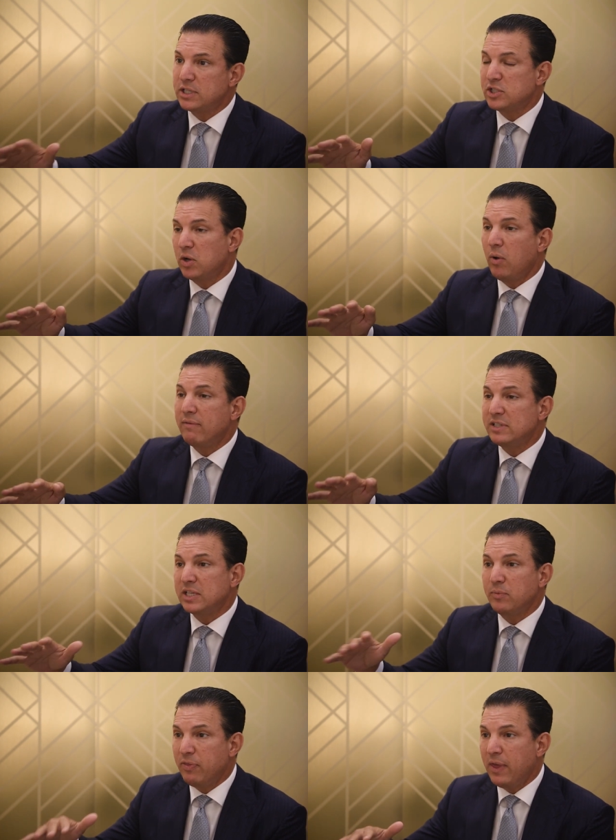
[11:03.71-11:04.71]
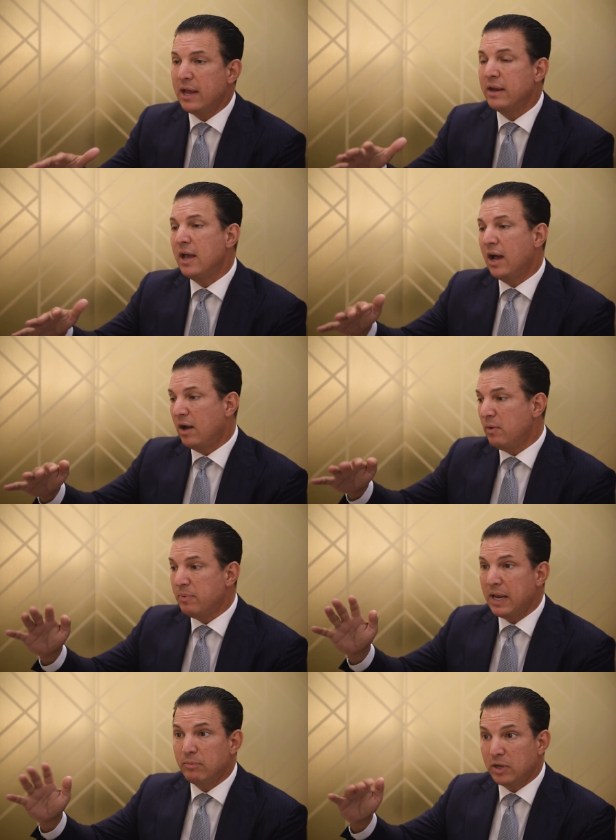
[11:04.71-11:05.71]
And so obviously with that, we've
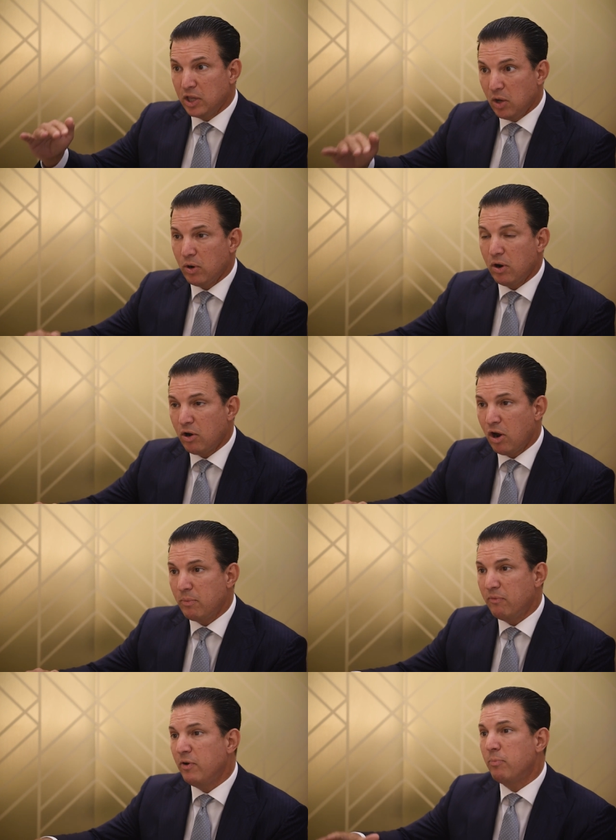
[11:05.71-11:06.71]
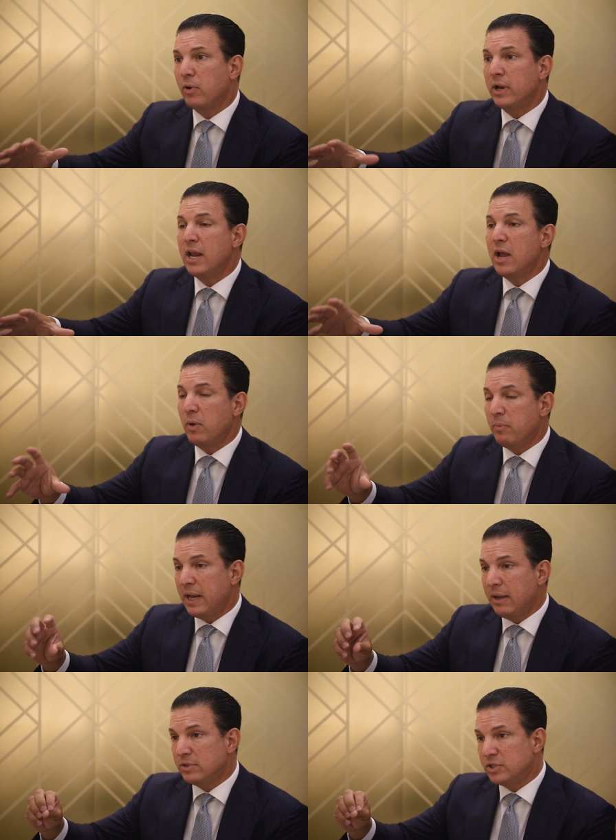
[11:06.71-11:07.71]
been able to lower our carbon footprint, we've been
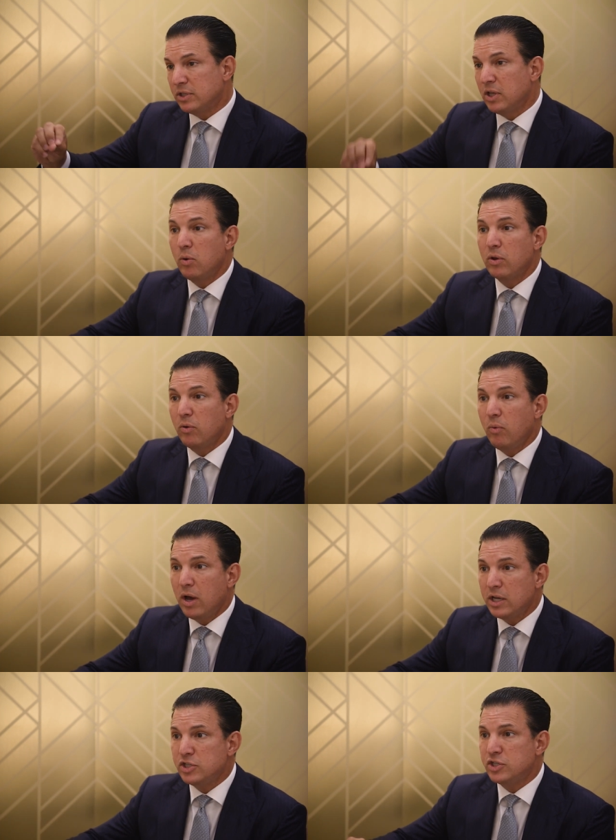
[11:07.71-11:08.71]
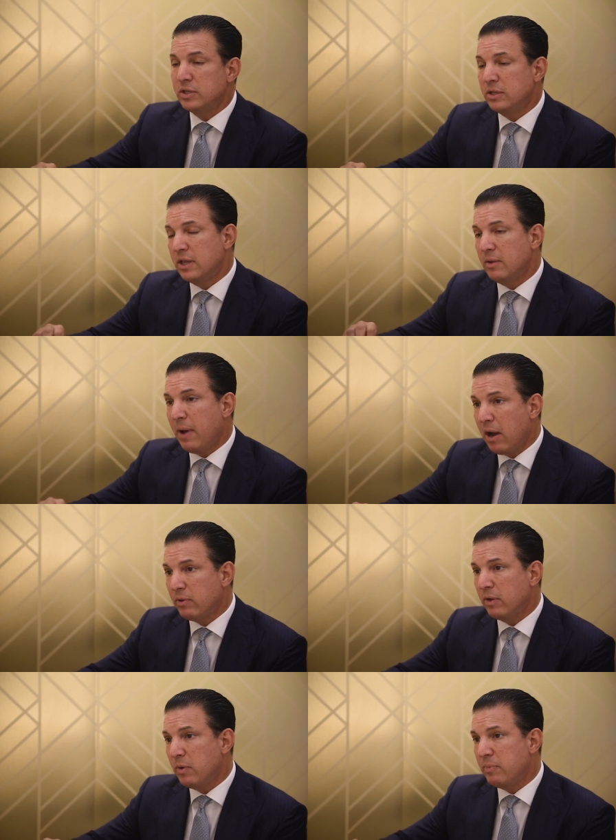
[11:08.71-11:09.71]
able to lower the wattage and the
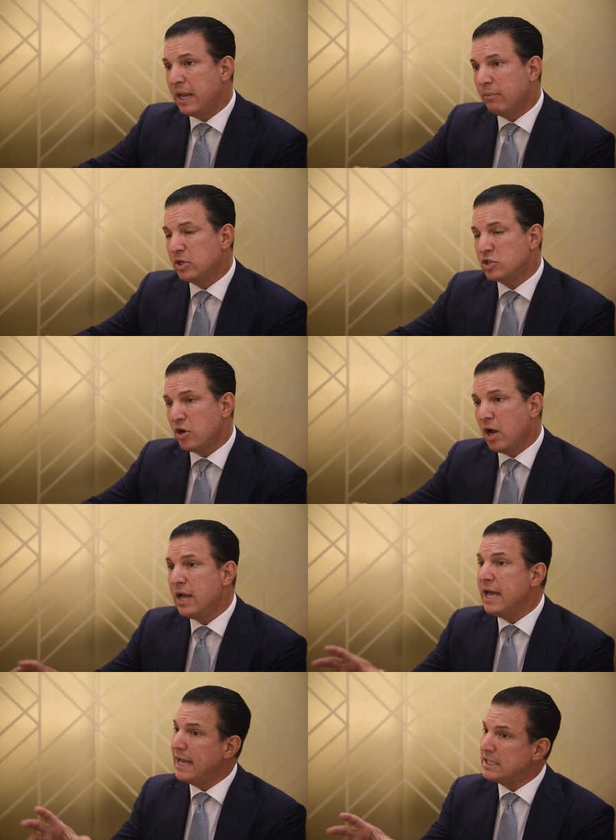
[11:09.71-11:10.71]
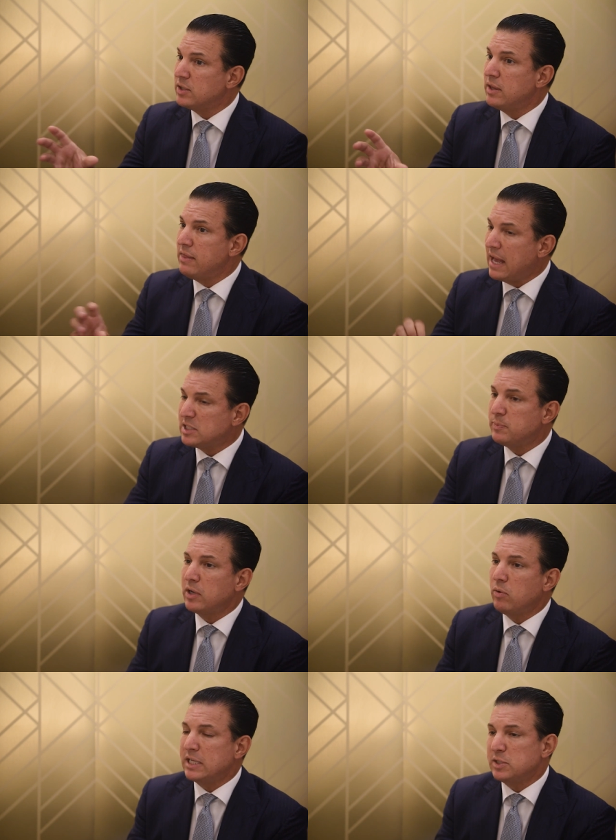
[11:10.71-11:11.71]
power that we've been able to draw, and so then that's been
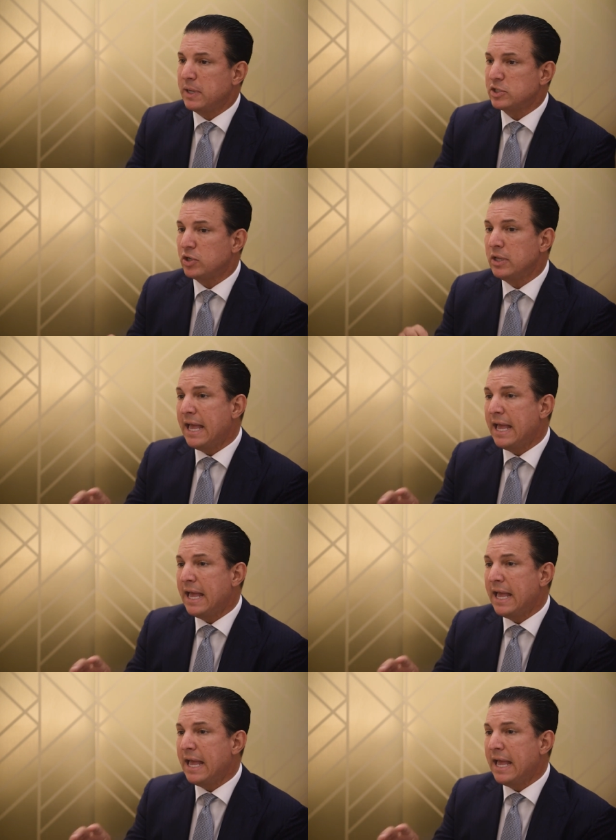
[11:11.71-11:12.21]
quite special.